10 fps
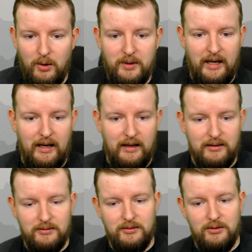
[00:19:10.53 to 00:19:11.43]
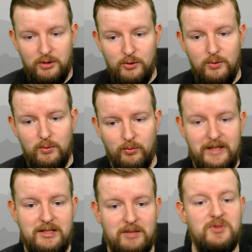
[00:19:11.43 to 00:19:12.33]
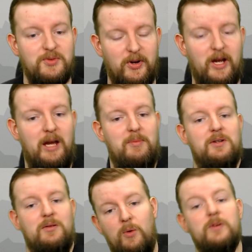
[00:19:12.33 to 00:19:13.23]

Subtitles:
Okay. Who resubscribed